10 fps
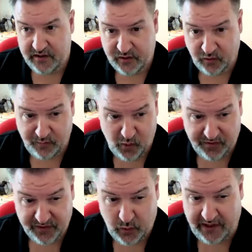sort of more
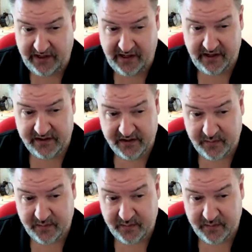than 20 years, I